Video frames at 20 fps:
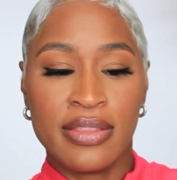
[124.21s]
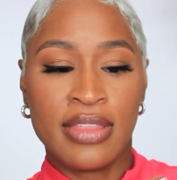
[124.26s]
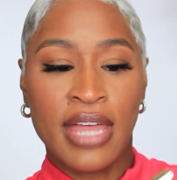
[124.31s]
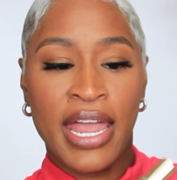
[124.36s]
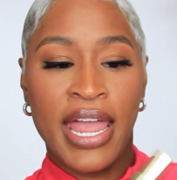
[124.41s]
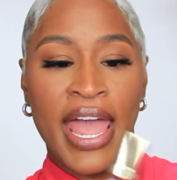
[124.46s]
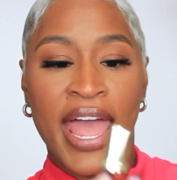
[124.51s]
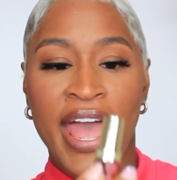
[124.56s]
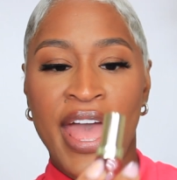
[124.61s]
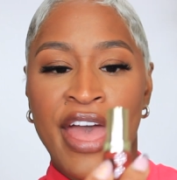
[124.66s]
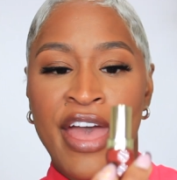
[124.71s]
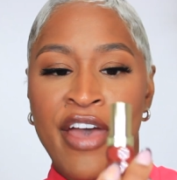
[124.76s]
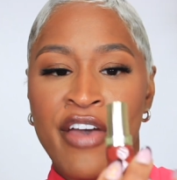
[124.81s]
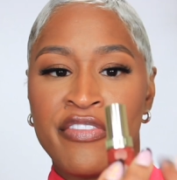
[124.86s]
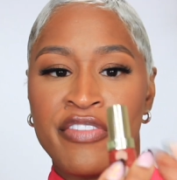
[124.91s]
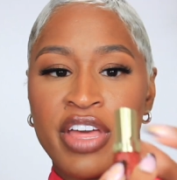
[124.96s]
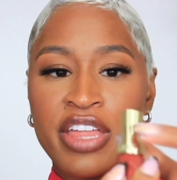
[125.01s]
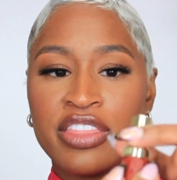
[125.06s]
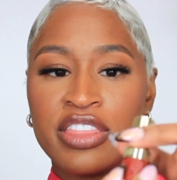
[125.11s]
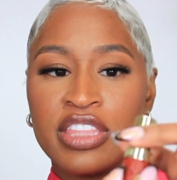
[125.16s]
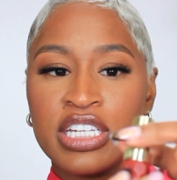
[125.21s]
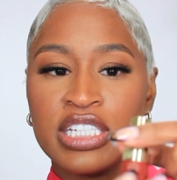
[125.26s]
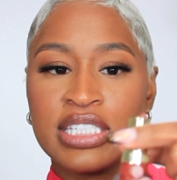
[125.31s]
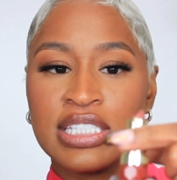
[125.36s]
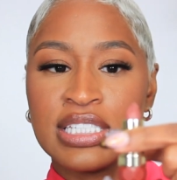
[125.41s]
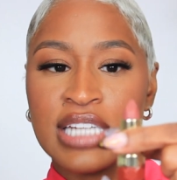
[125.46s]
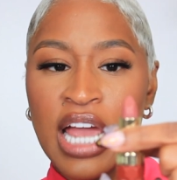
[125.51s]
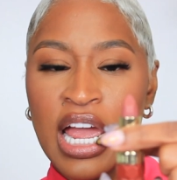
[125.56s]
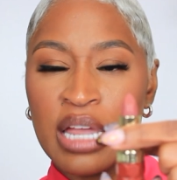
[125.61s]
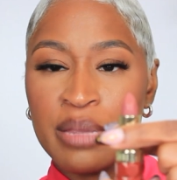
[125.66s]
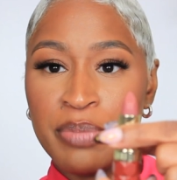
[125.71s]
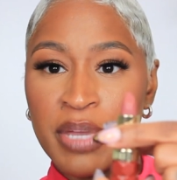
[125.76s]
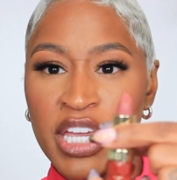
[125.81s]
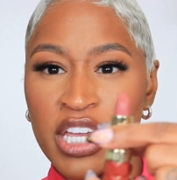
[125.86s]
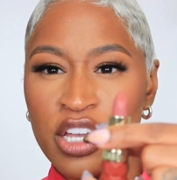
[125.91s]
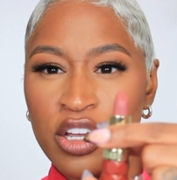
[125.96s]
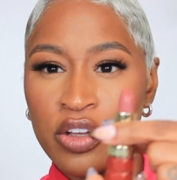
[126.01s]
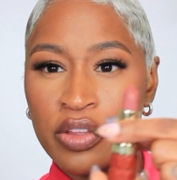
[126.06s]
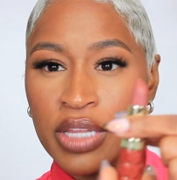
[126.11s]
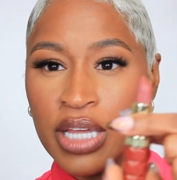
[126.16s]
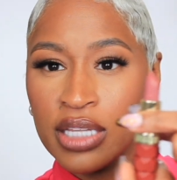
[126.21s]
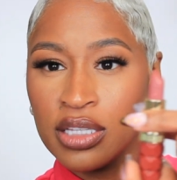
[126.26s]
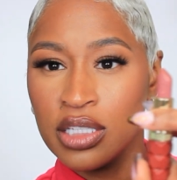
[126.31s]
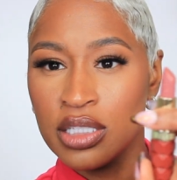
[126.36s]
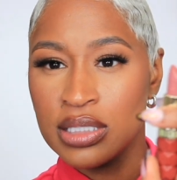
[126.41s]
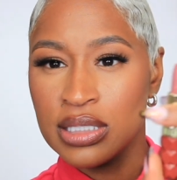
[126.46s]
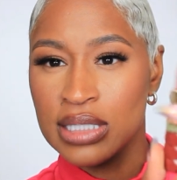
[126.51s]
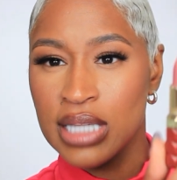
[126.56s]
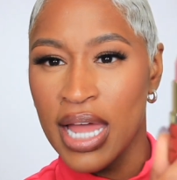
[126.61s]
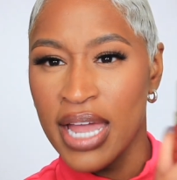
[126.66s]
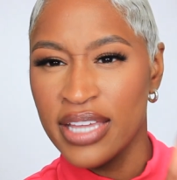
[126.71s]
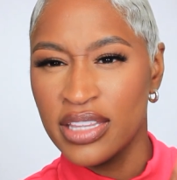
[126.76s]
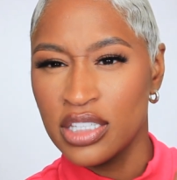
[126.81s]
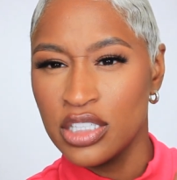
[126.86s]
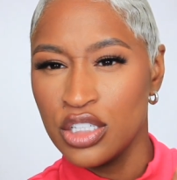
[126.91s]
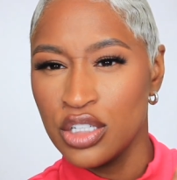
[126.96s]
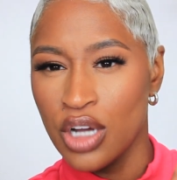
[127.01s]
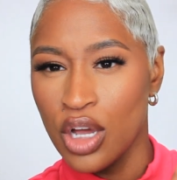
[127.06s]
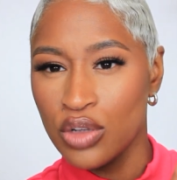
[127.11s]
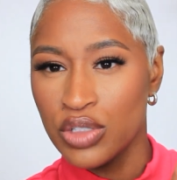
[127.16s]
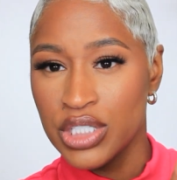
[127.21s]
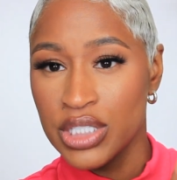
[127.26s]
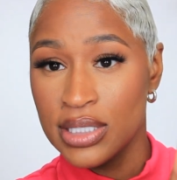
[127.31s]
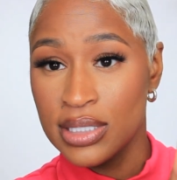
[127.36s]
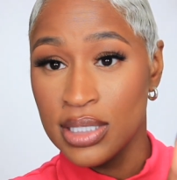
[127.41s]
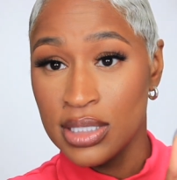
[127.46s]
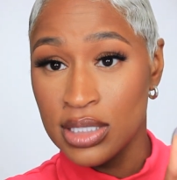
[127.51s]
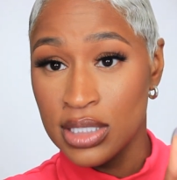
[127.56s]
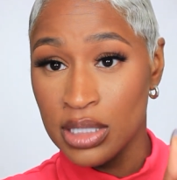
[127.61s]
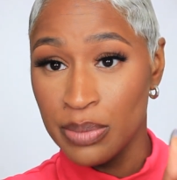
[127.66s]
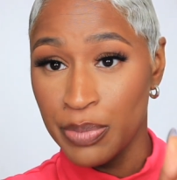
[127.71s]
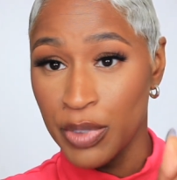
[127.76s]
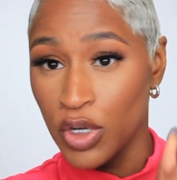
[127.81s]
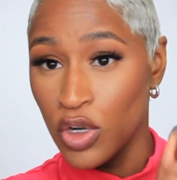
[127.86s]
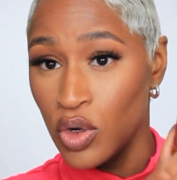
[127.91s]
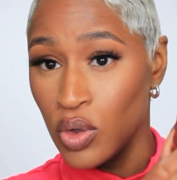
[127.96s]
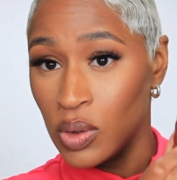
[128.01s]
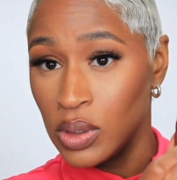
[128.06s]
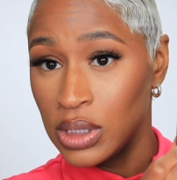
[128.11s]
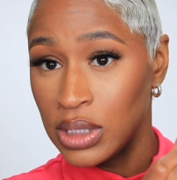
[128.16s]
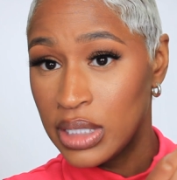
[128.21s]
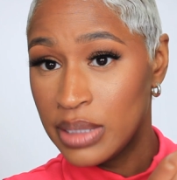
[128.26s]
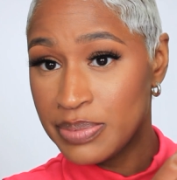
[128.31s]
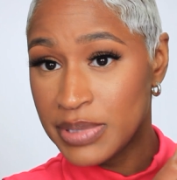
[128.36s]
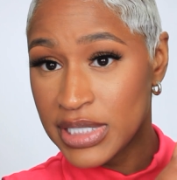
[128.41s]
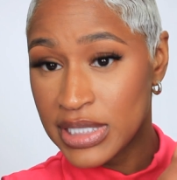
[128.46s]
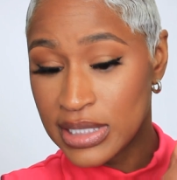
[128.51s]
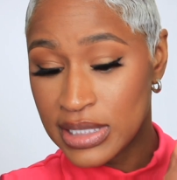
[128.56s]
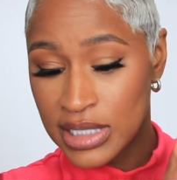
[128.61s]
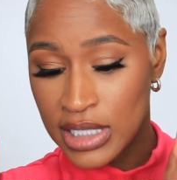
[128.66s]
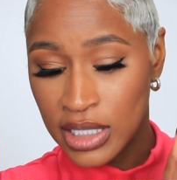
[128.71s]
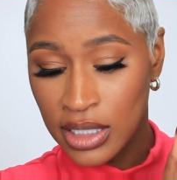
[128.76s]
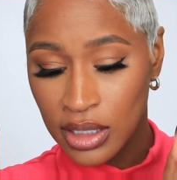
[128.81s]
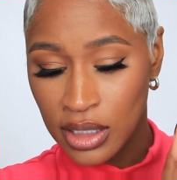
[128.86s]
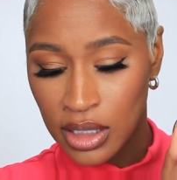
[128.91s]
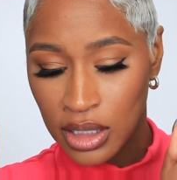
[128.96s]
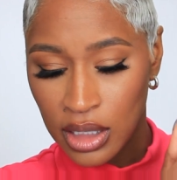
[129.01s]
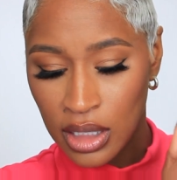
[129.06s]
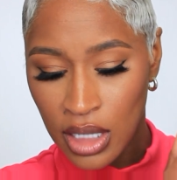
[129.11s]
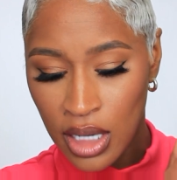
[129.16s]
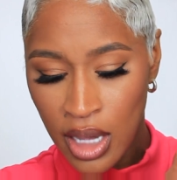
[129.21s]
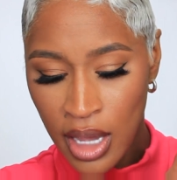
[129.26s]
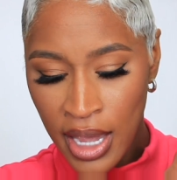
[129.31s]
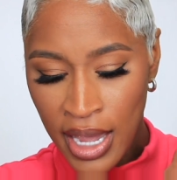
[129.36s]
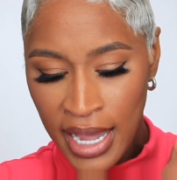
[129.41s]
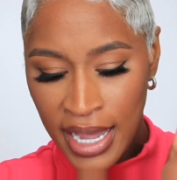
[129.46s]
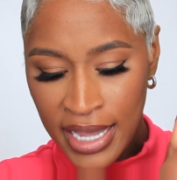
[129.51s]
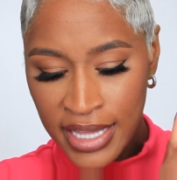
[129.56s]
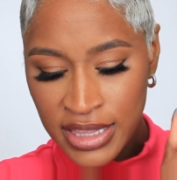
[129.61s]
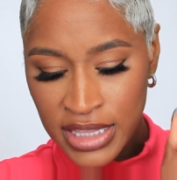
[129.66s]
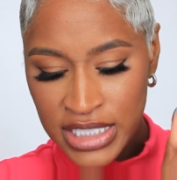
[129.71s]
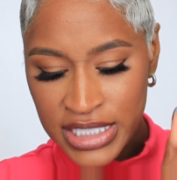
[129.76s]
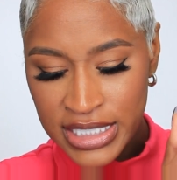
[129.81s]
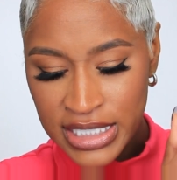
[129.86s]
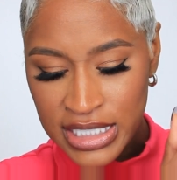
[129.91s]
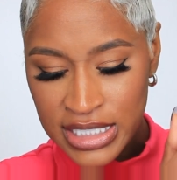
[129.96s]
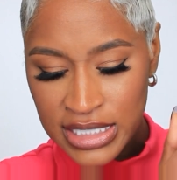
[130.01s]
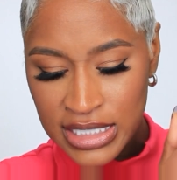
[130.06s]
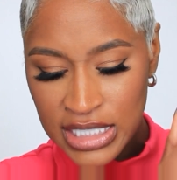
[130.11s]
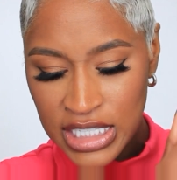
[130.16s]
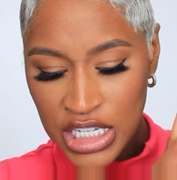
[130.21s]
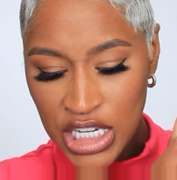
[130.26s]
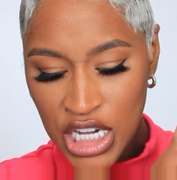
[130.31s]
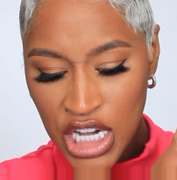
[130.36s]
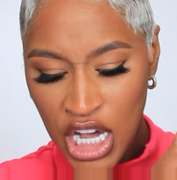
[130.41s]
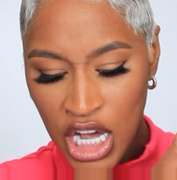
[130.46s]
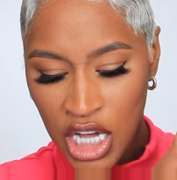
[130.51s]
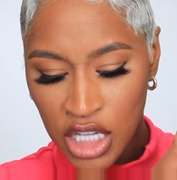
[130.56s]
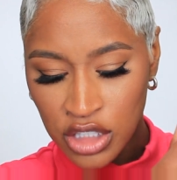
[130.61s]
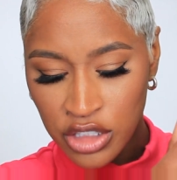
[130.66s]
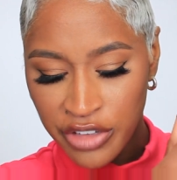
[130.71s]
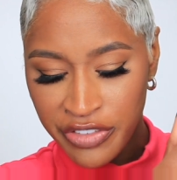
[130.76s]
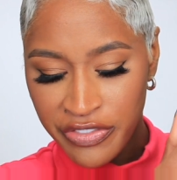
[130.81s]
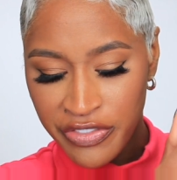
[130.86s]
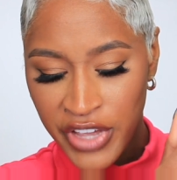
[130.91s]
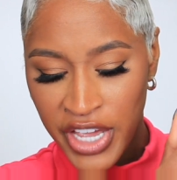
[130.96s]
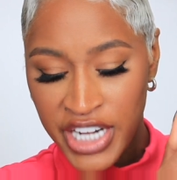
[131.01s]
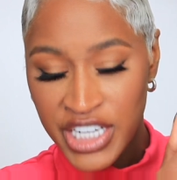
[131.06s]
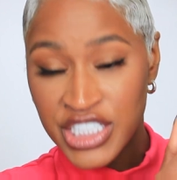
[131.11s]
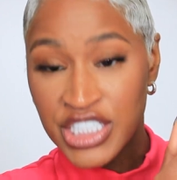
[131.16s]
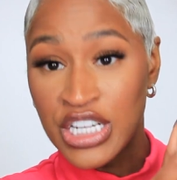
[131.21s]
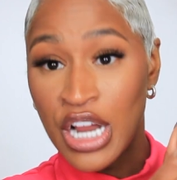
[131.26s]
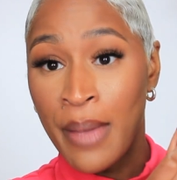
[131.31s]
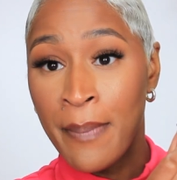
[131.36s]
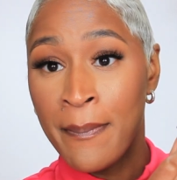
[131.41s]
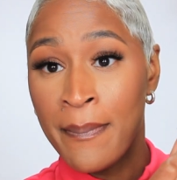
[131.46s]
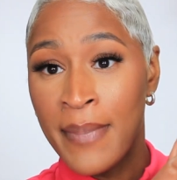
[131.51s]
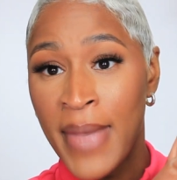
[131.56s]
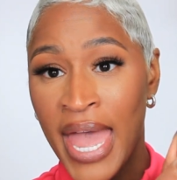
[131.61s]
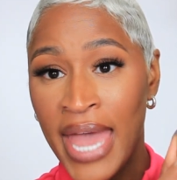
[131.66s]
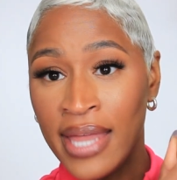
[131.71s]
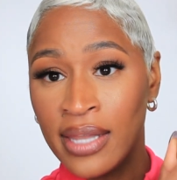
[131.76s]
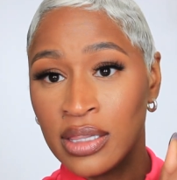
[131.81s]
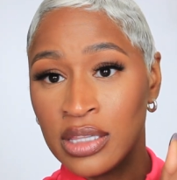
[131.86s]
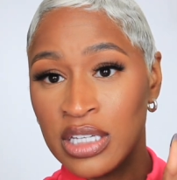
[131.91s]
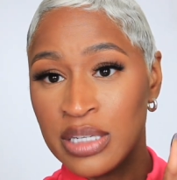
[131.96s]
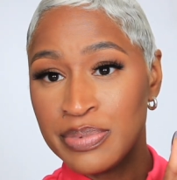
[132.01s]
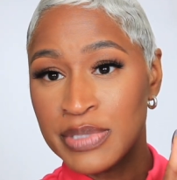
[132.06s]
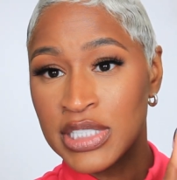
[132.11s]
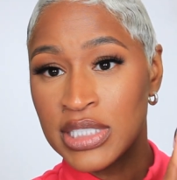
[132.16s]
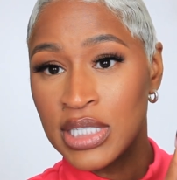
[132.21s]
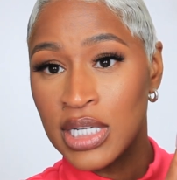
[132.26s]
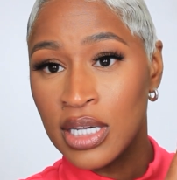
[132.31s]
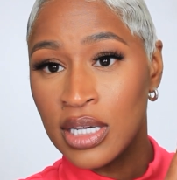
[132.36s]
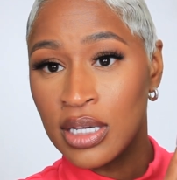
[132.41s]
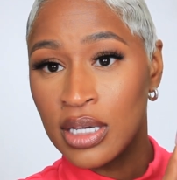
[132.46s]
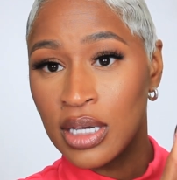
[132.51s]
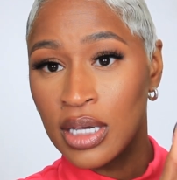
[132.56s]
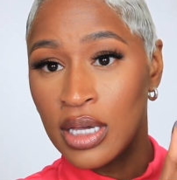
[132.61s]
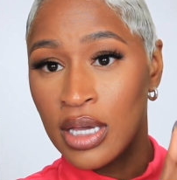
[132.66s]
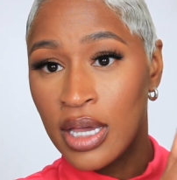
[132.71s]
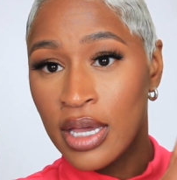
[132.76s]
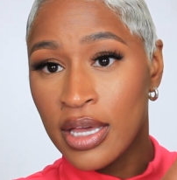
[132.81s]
They have this type here that looks like, you know, just the typical lipstick and this is the color fetish matte lipstick